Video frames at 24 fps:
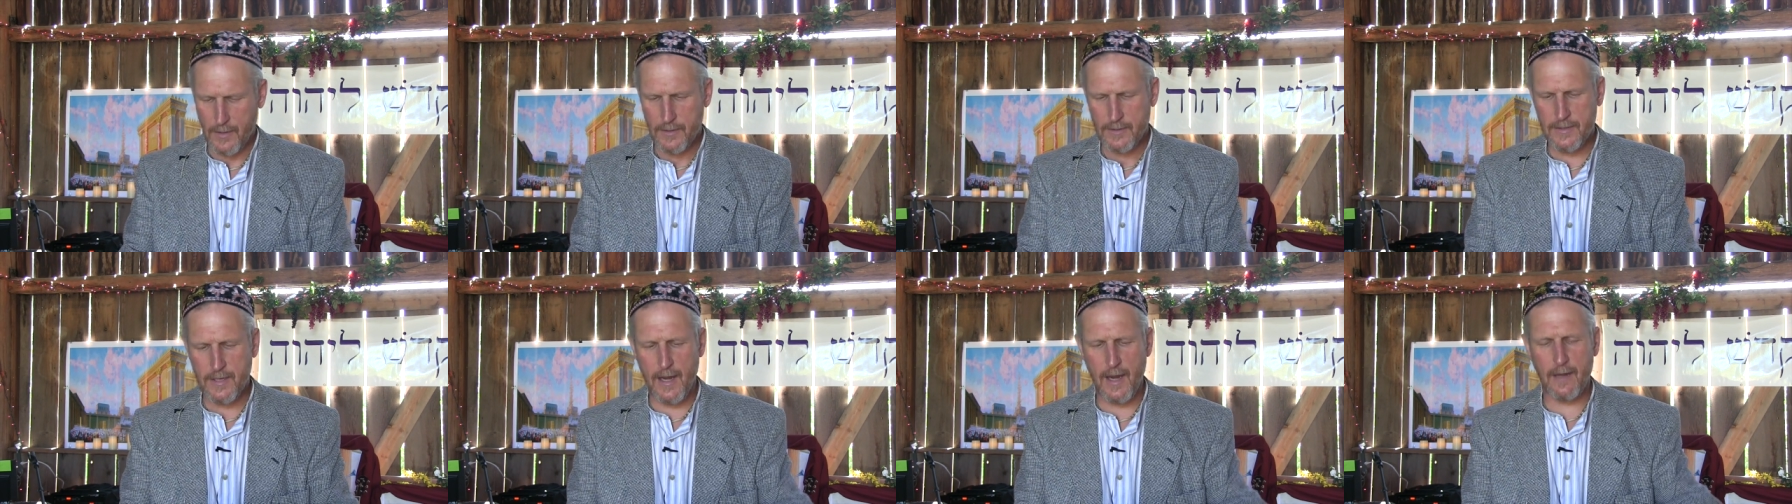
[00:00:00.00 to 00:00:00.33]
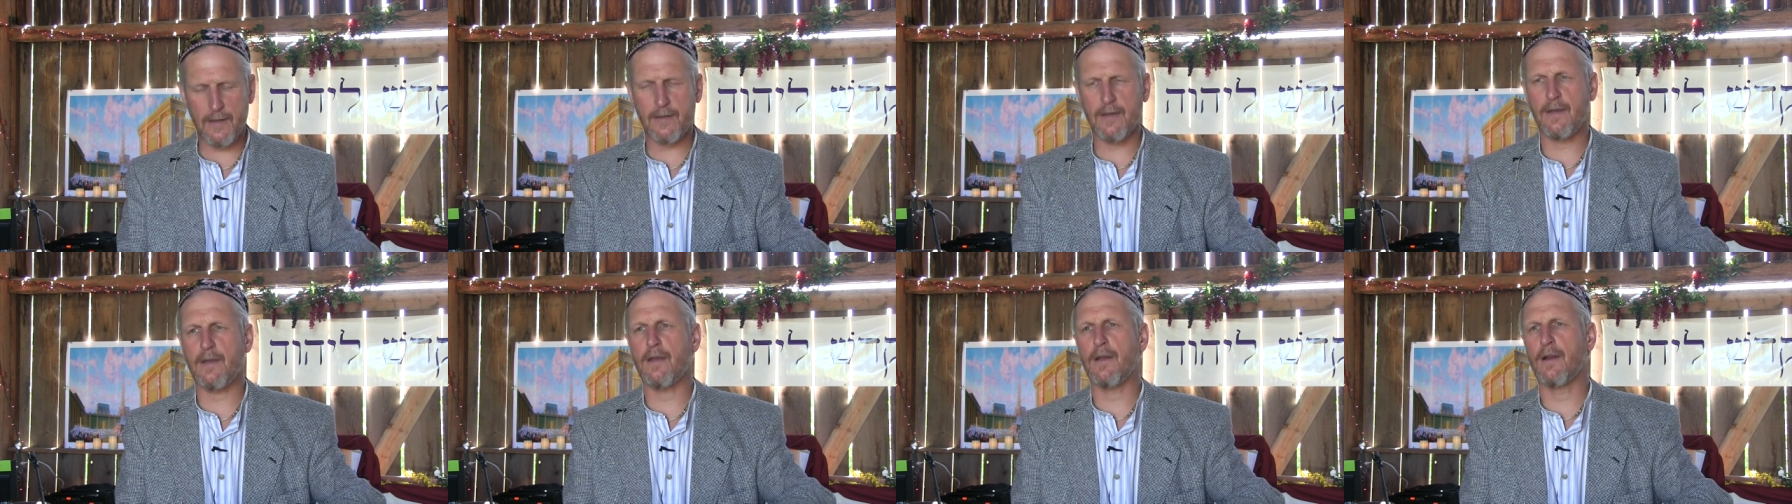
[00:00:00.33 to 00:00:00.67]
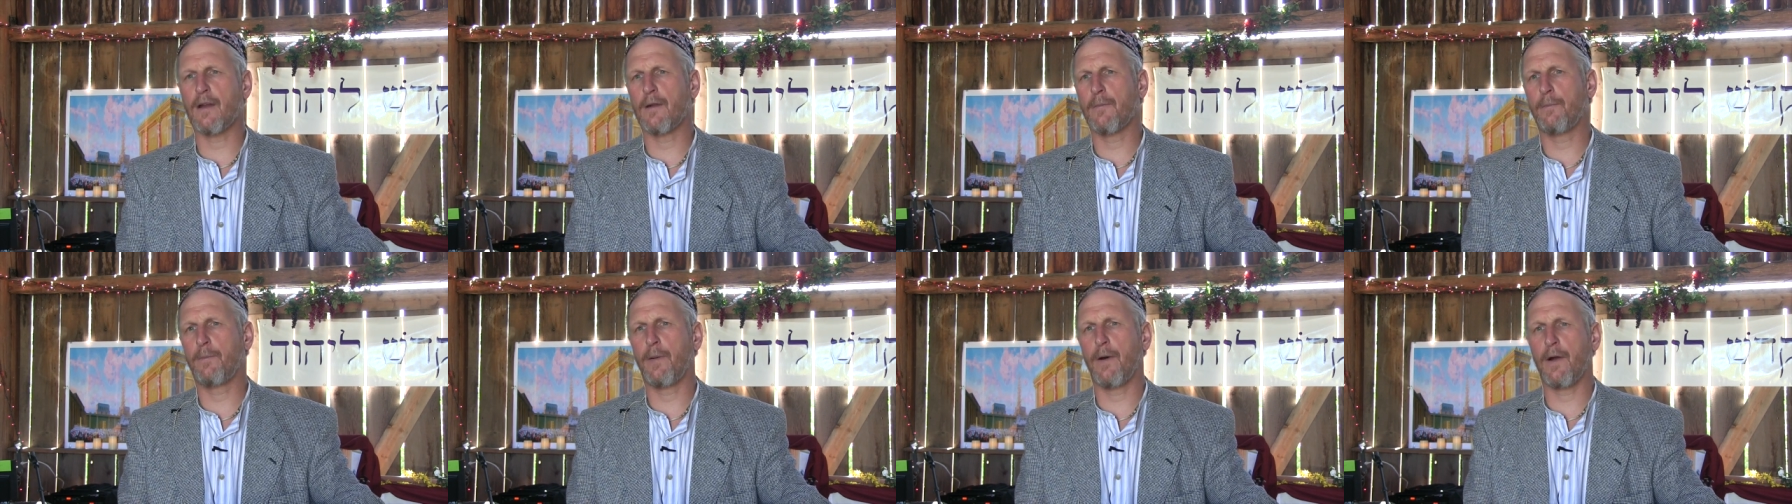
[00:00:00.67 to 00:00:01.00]
Take the
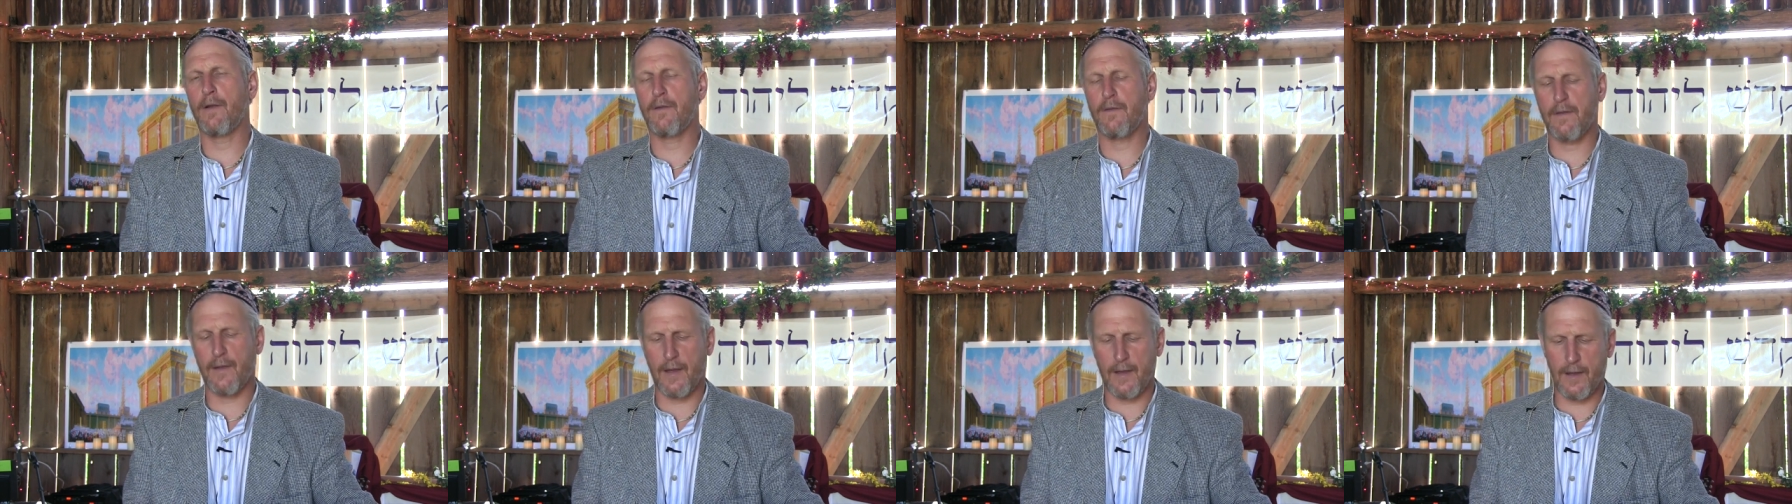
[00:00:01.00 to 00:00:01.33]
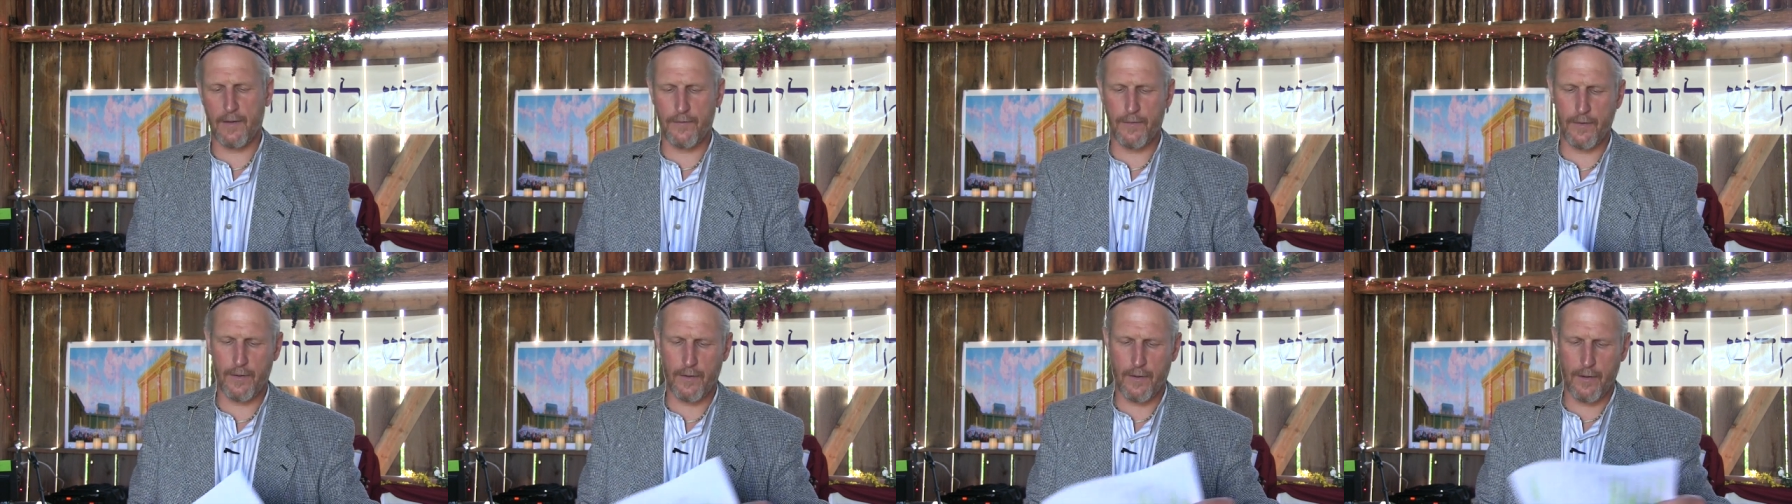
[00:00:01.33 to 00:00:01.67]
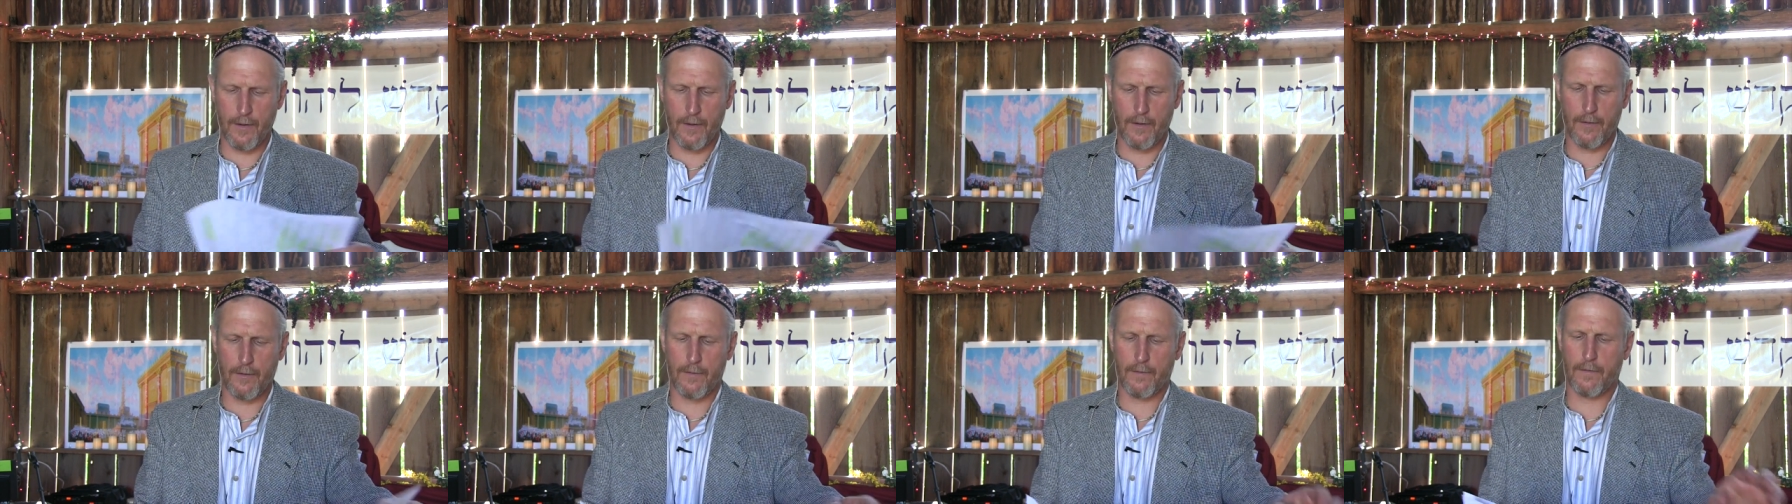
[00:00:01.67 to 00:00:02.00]
earbuds out of your
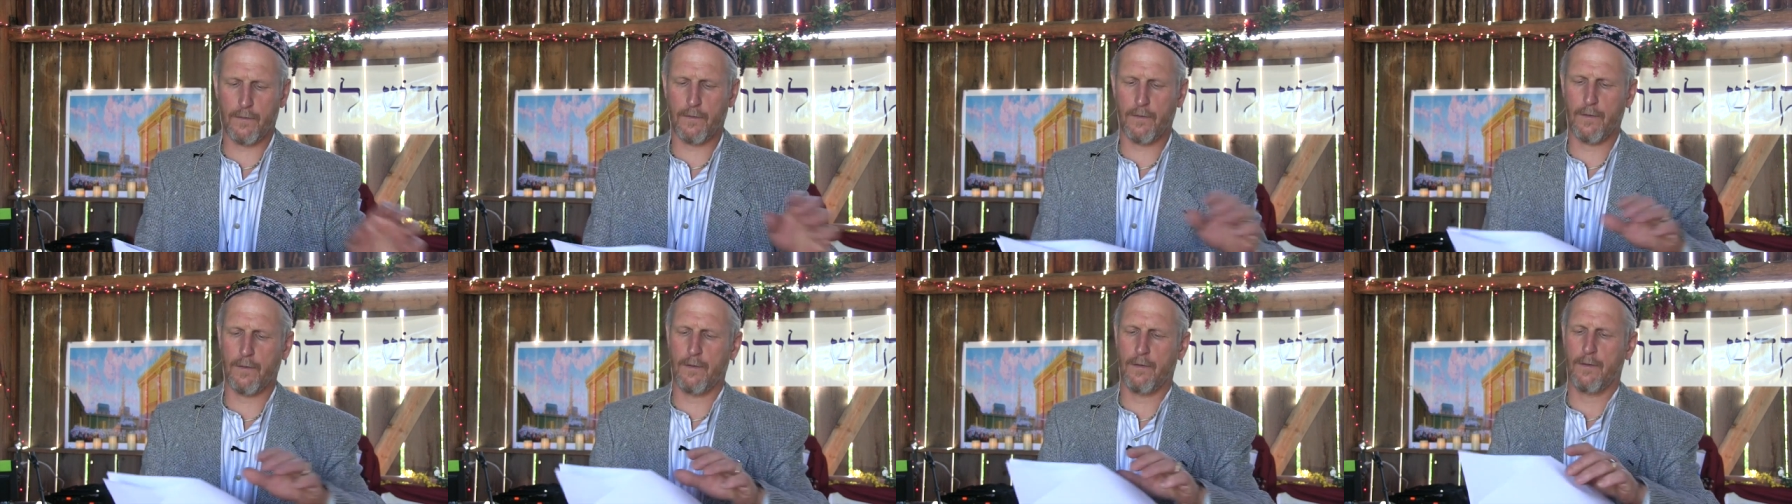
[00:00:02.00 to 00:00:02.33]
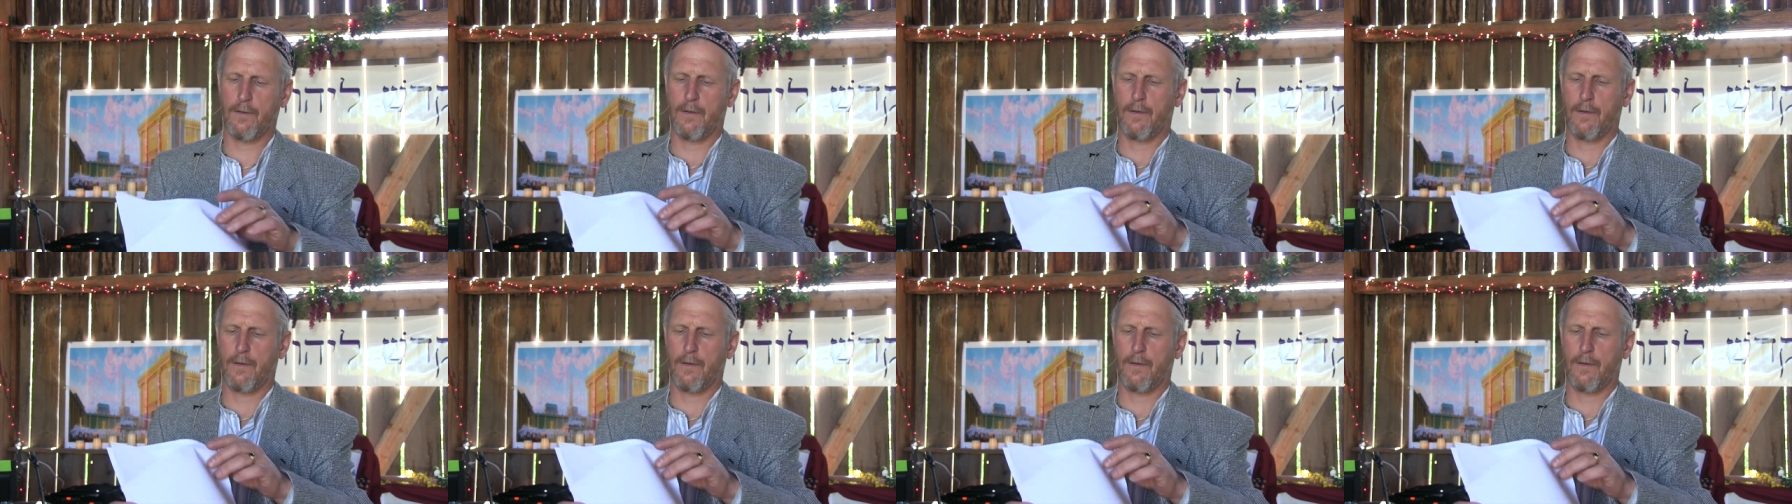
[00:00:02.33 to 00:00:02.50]
ears.